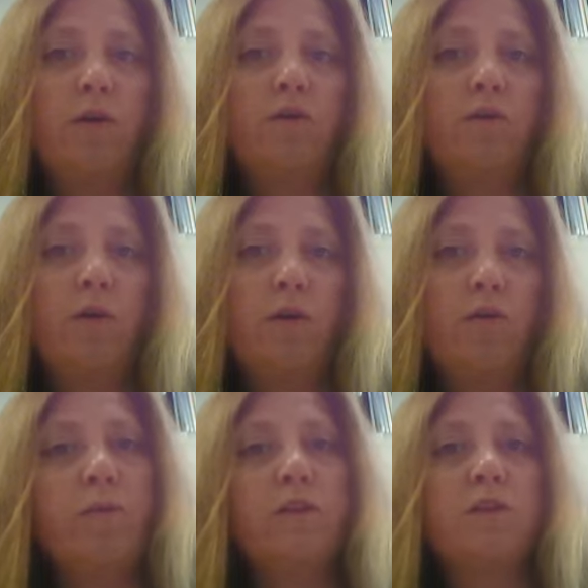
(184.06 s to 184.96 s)
the Doing
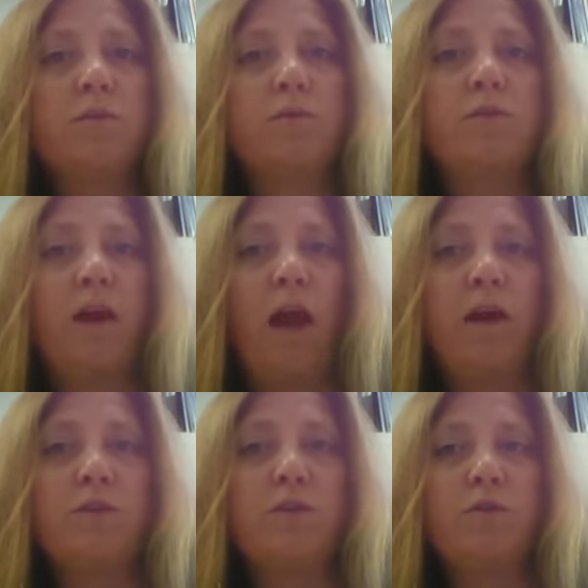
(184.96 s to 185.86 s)
Youth Participatory
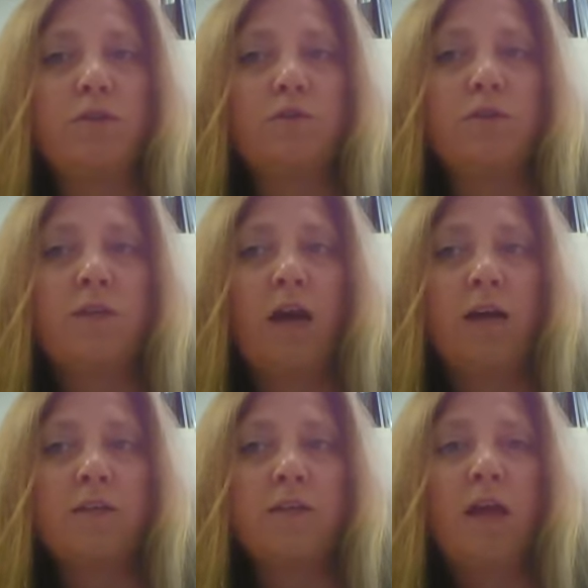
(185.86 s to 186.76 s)
Action Research
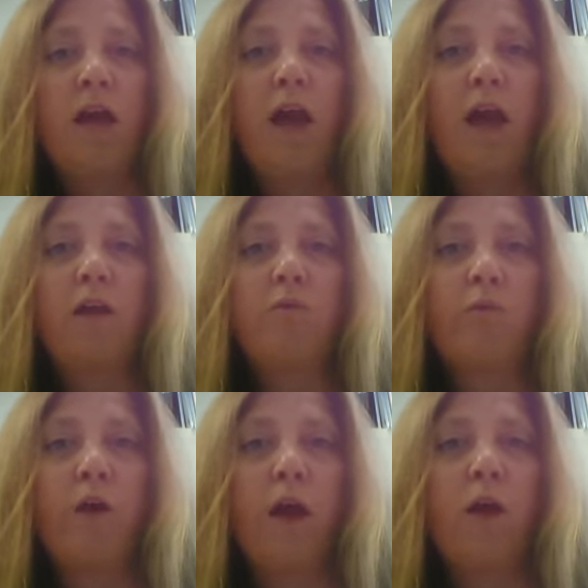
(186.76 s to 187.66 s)
text
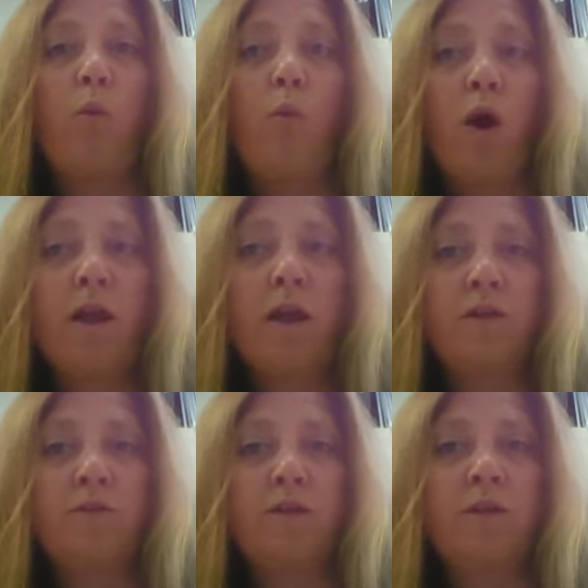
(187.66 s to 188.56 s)
and write one
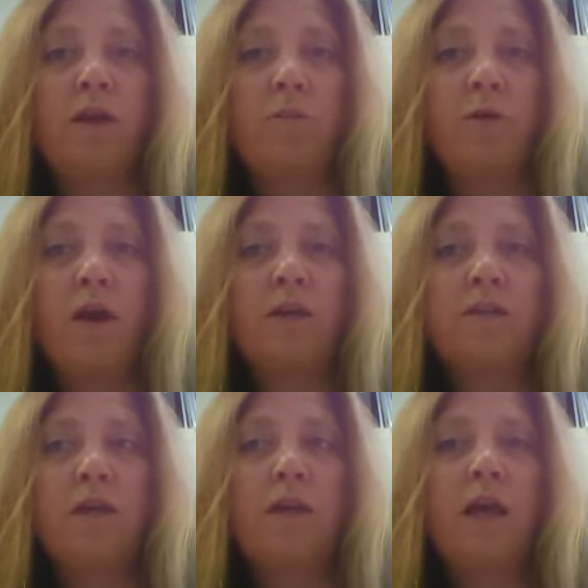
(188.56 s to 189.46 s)
entry
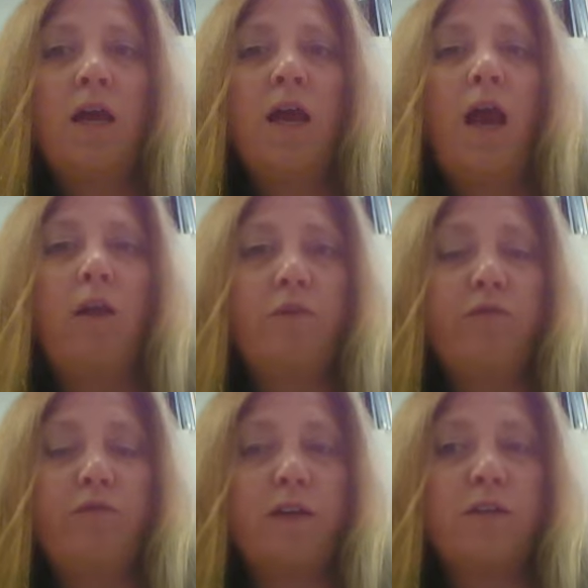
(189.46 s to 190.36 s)
summarizing and
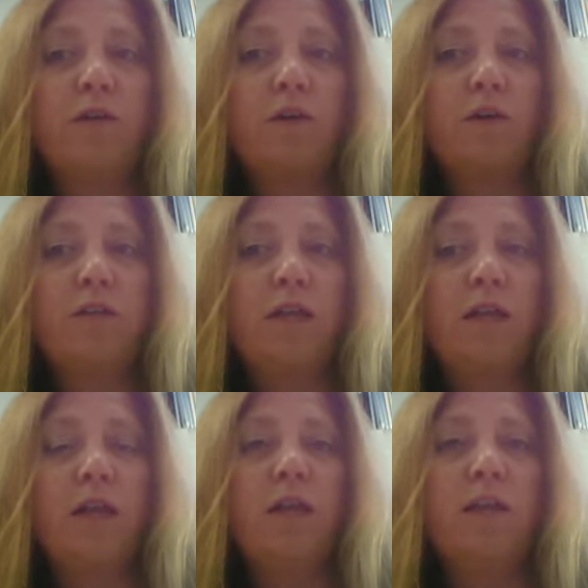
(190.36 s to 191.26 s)
reflecting or
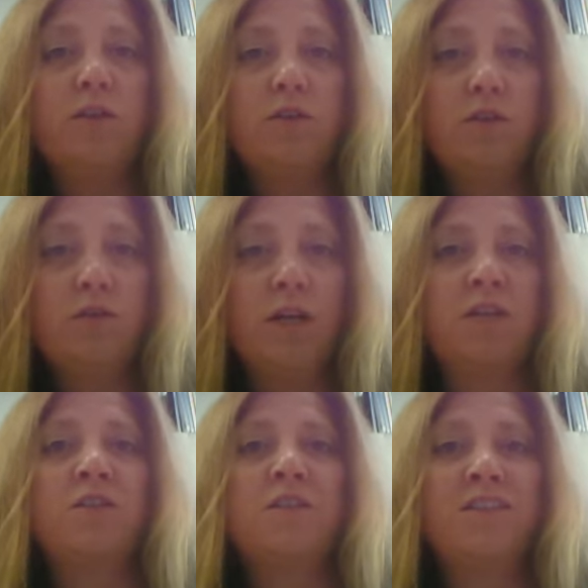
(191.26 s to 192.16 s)
critiquing these 2
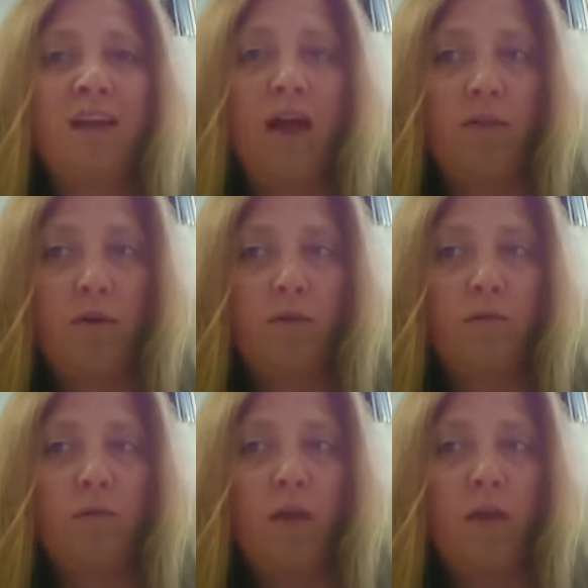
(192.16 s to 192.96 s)
sections together.